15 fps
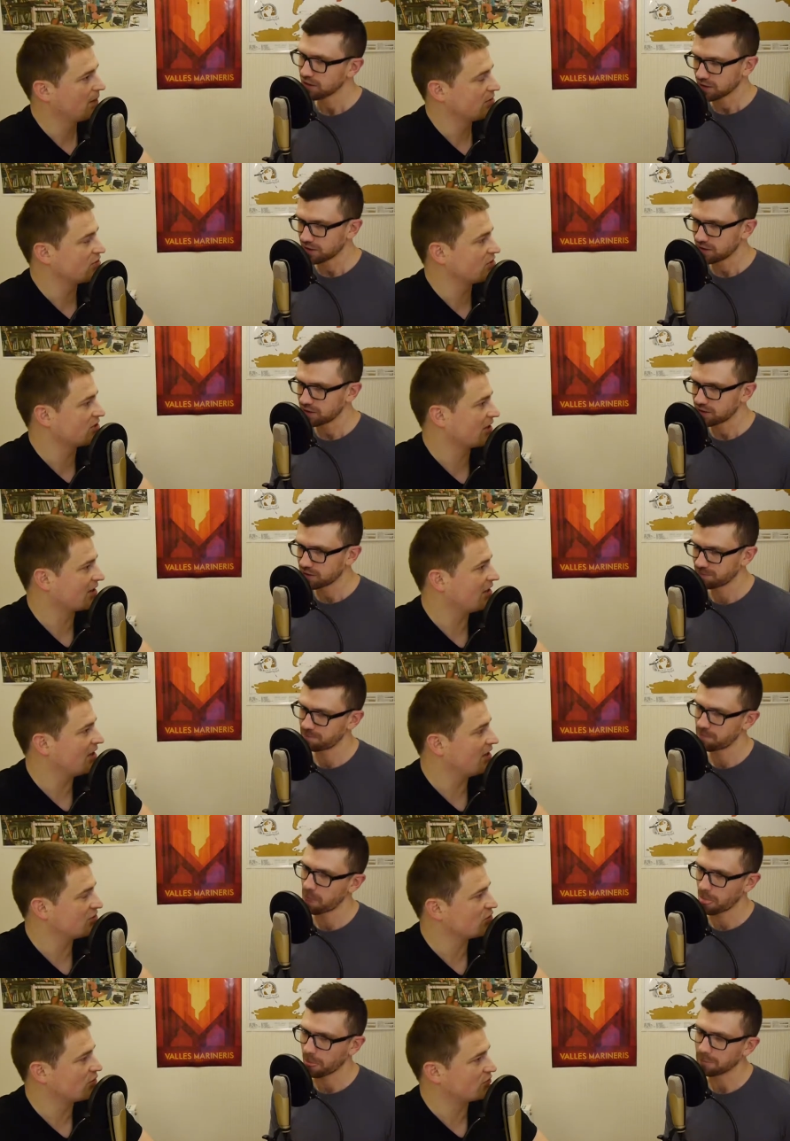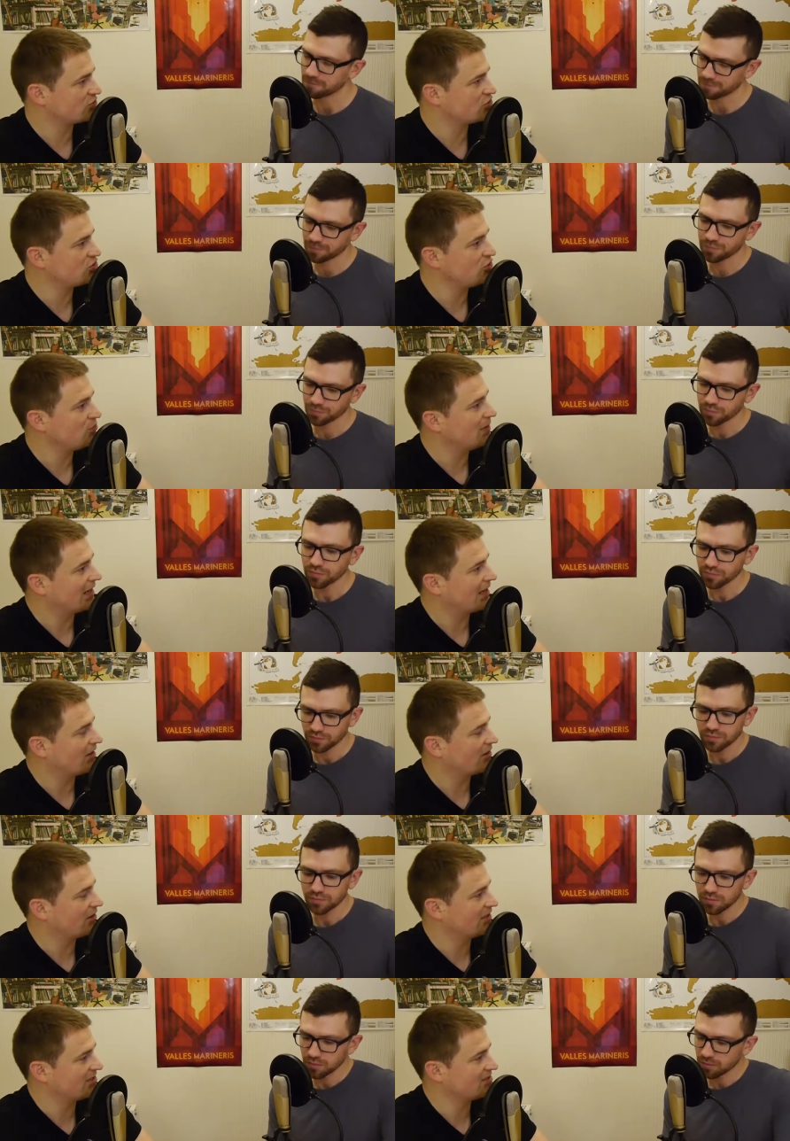Speaker 1: So it's like a, a sort of stupid
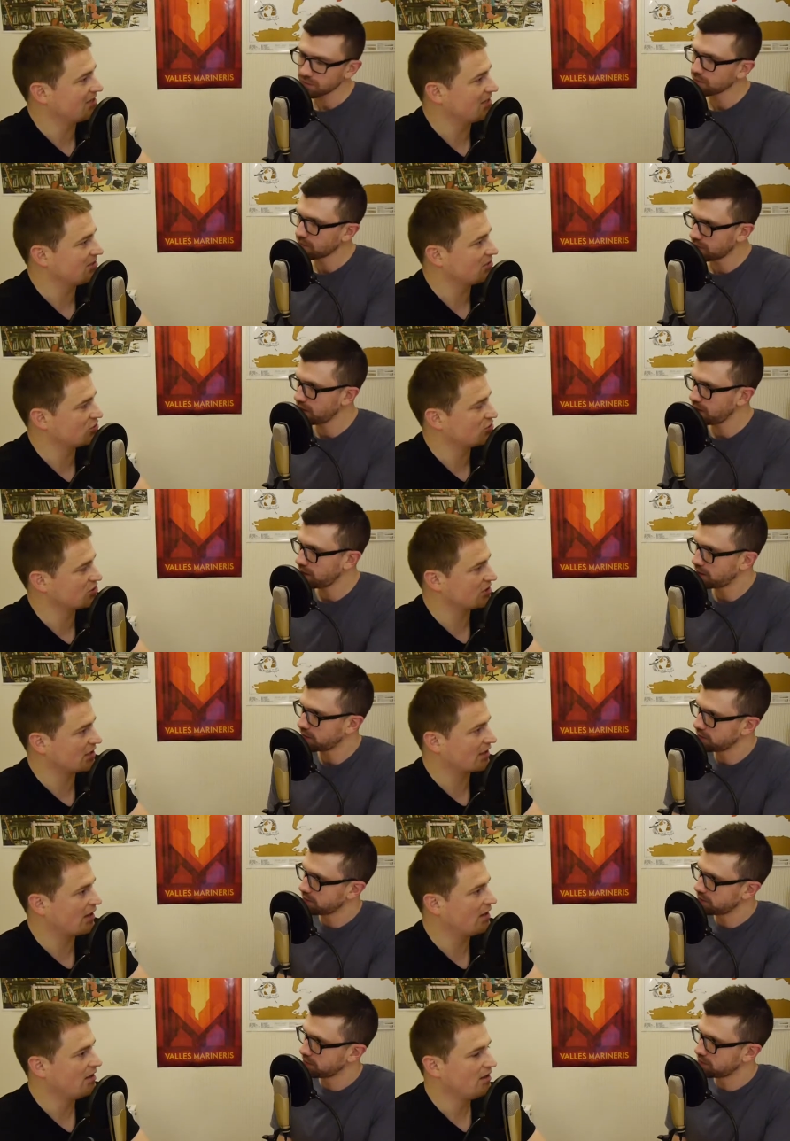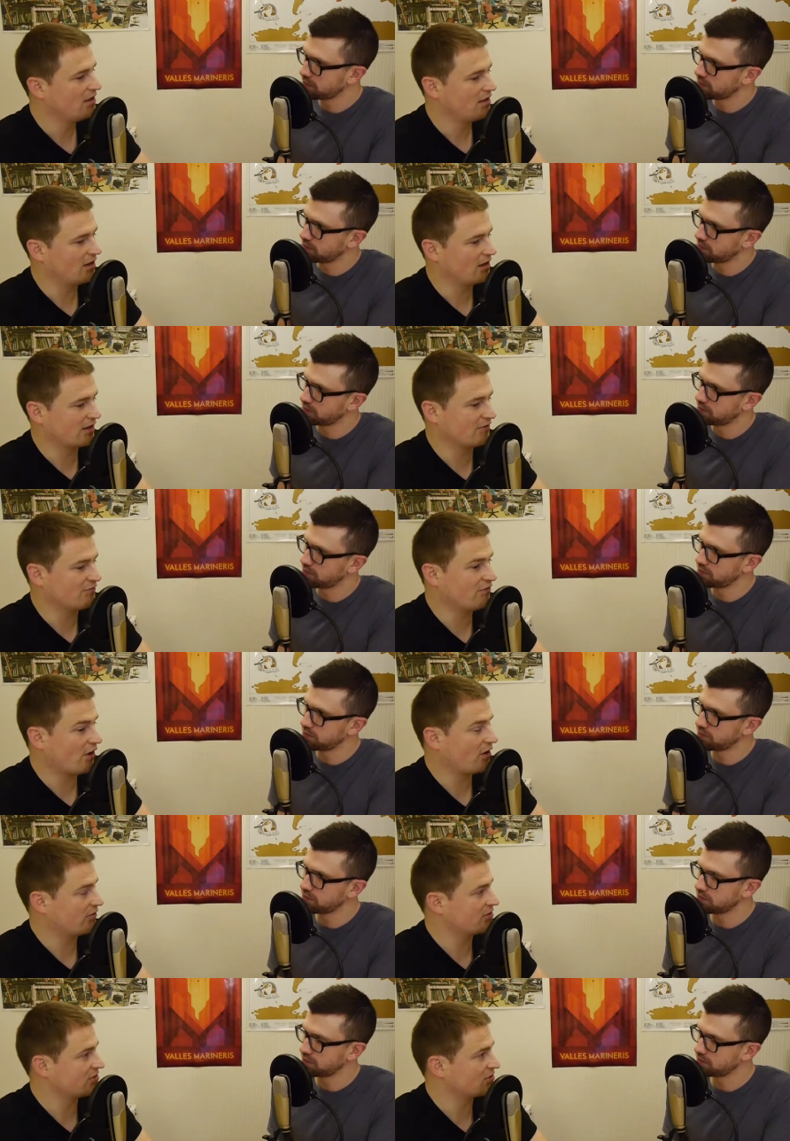AI in a sense. It's yeah. just like a like a
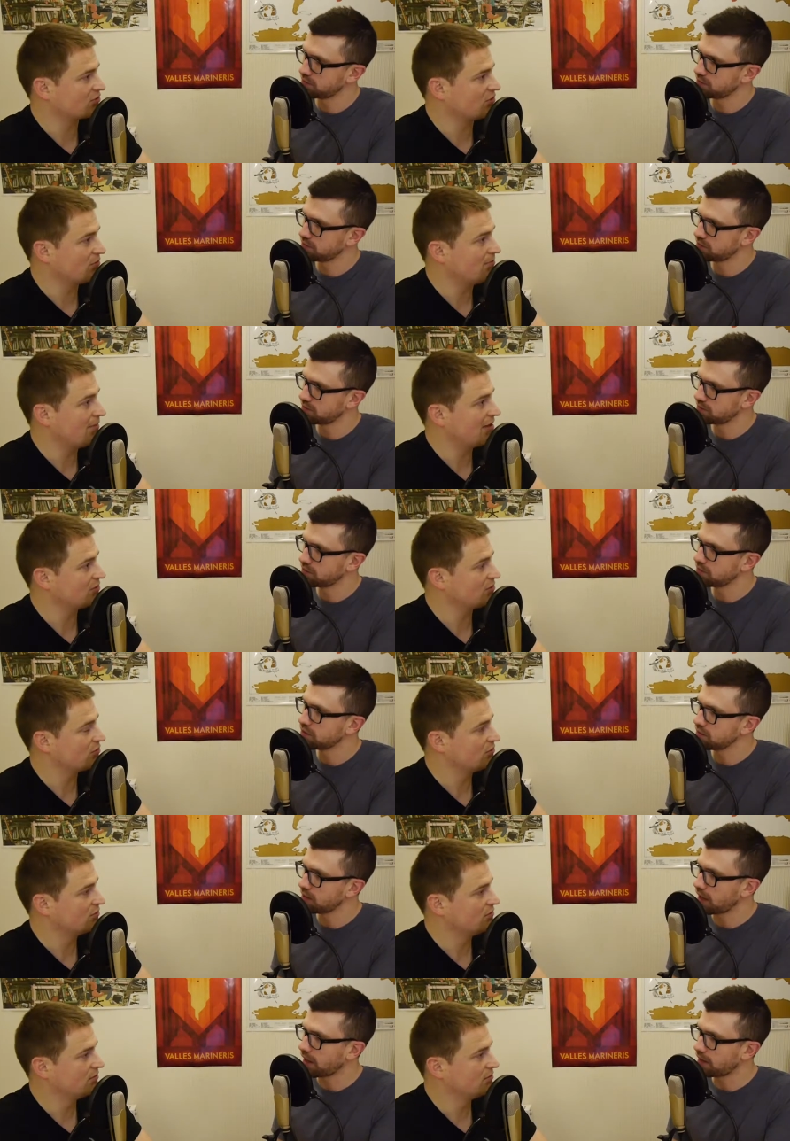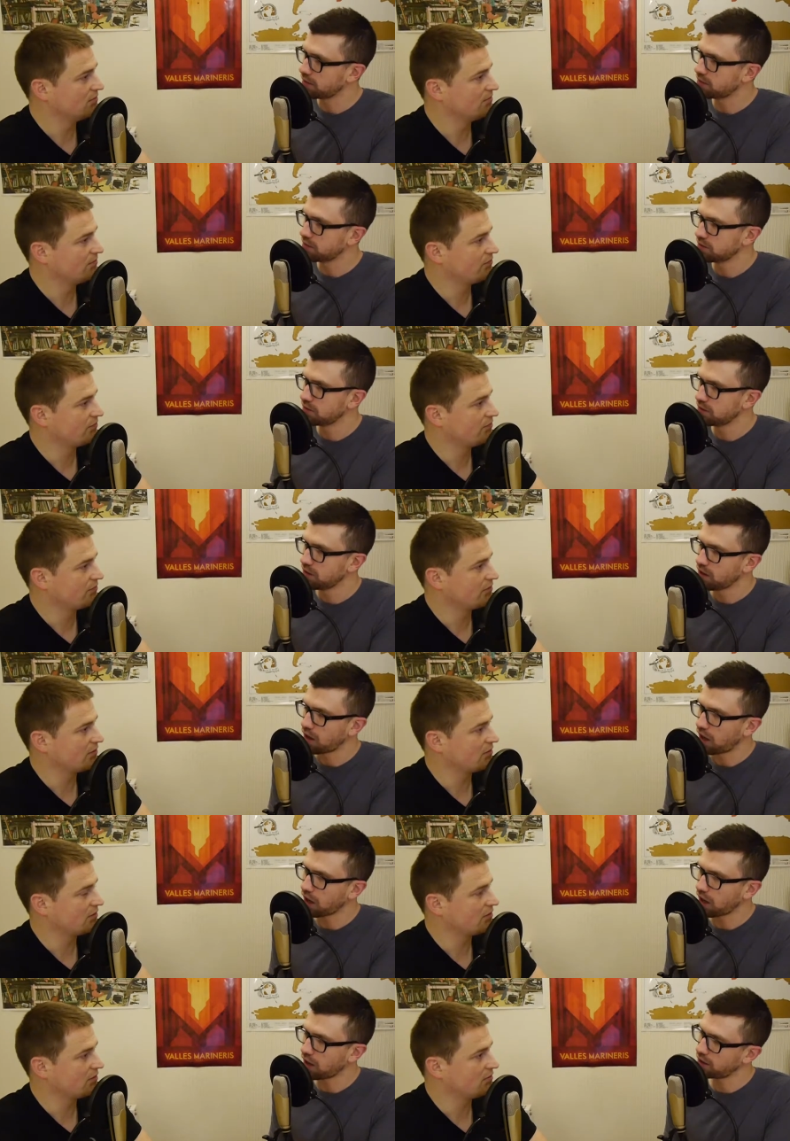virus that's gone mental. Yeah,
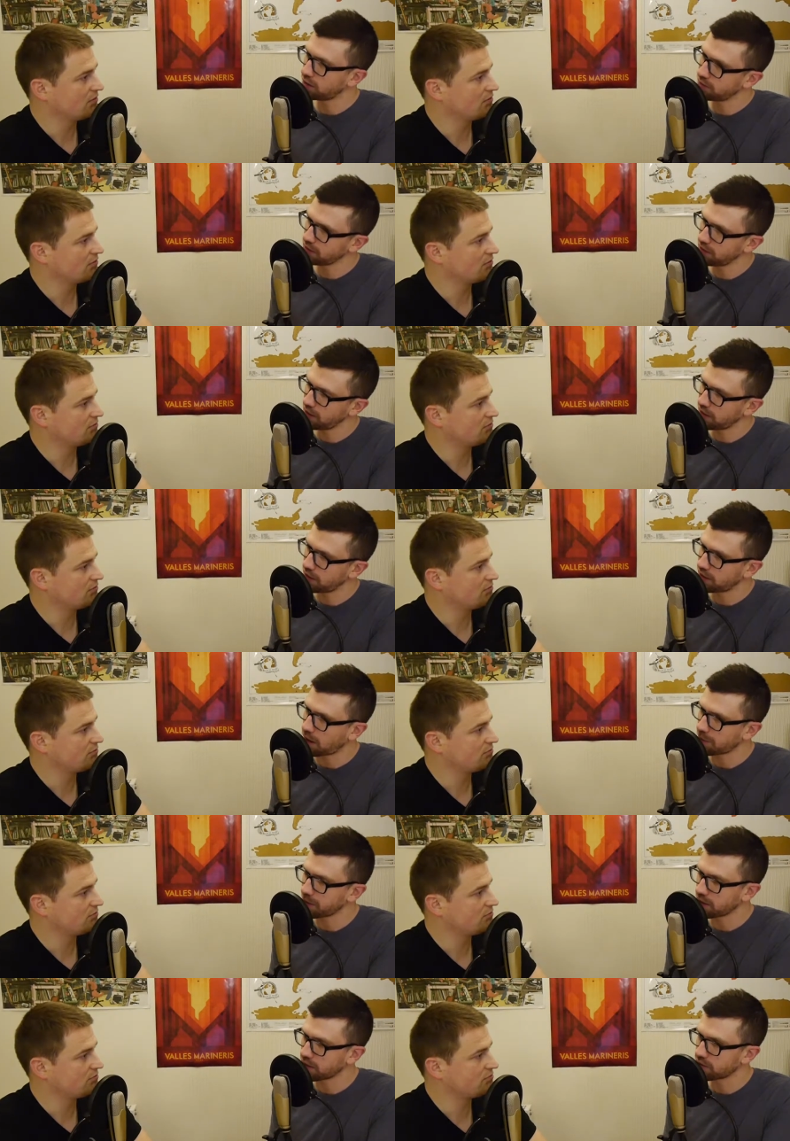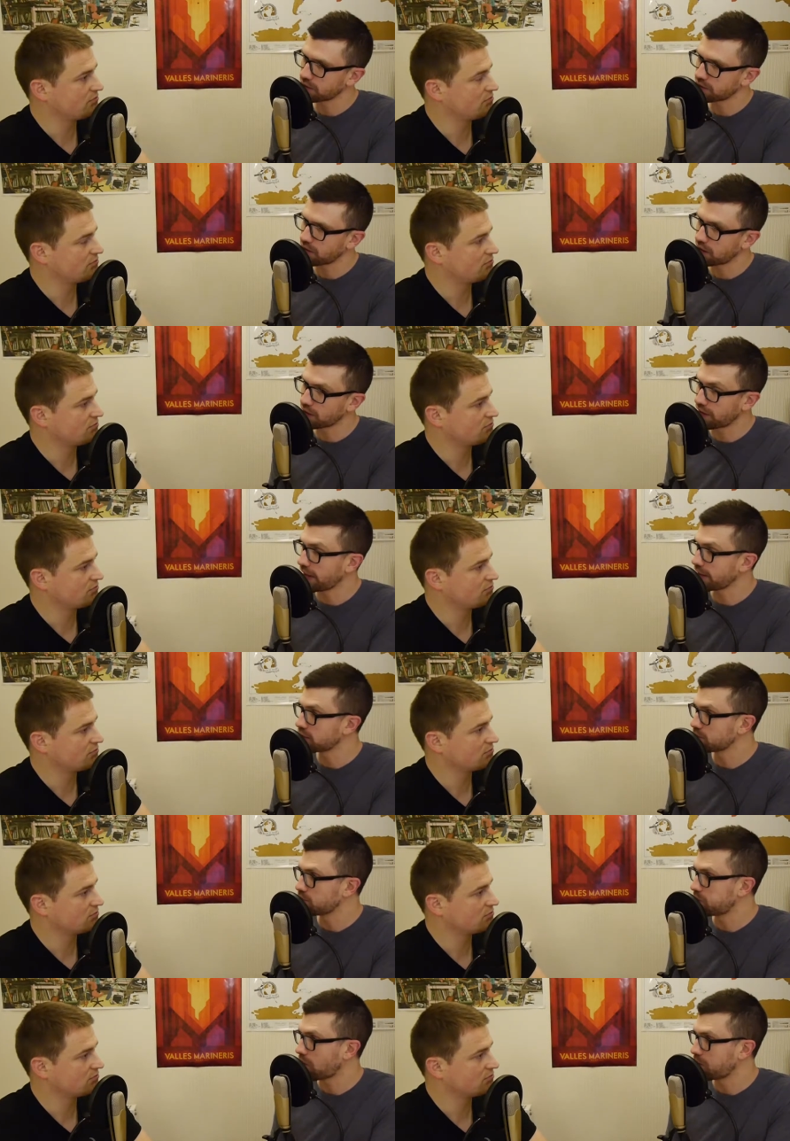
Speaker 2: I, yeah. I mean, uh, that
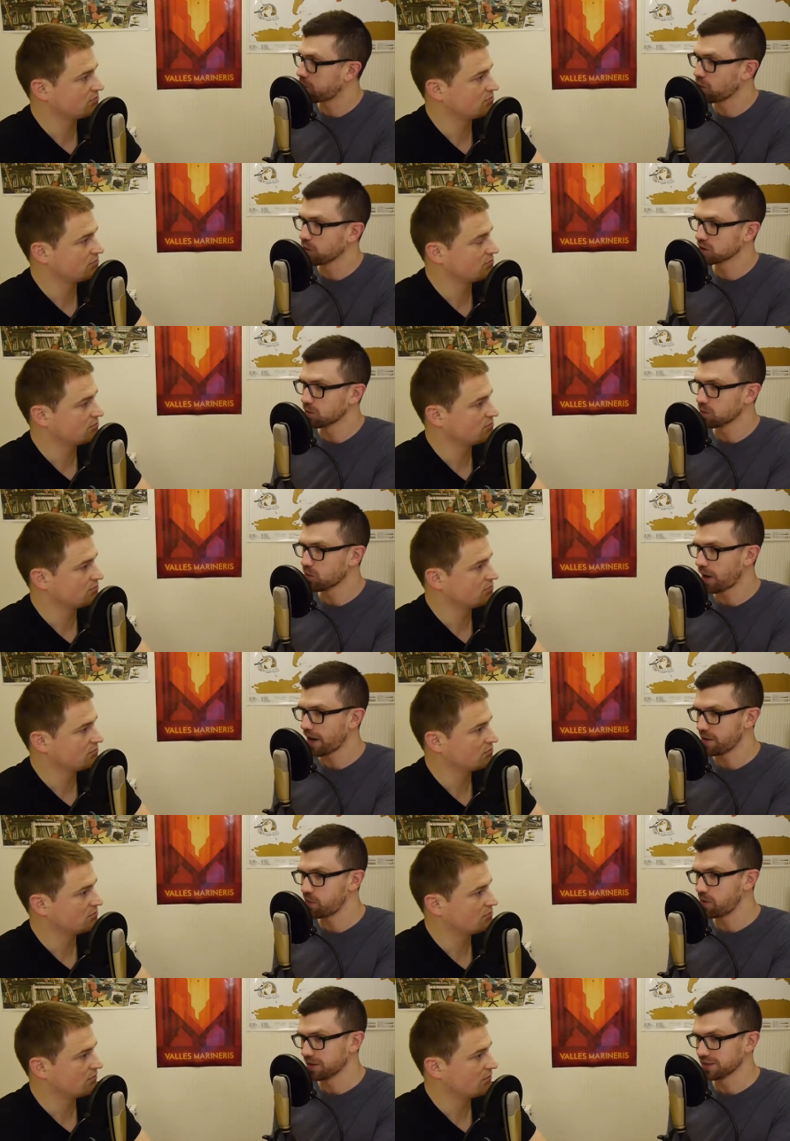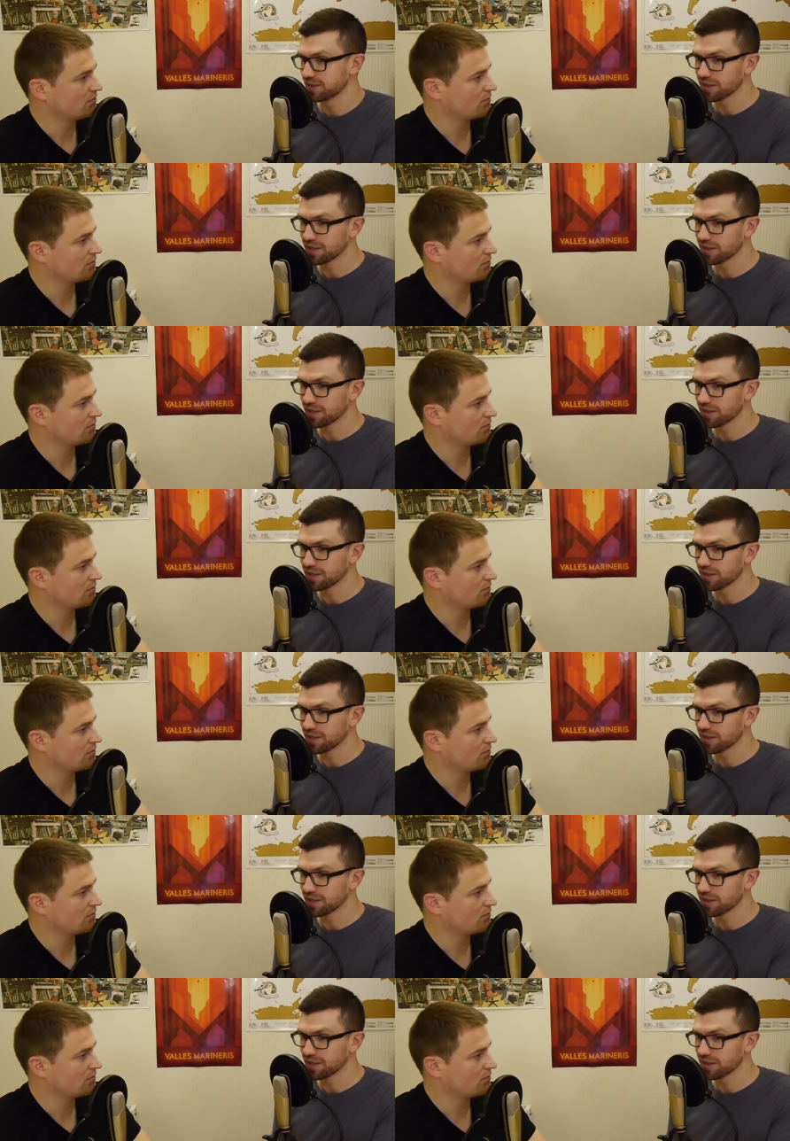is a plausible way in which a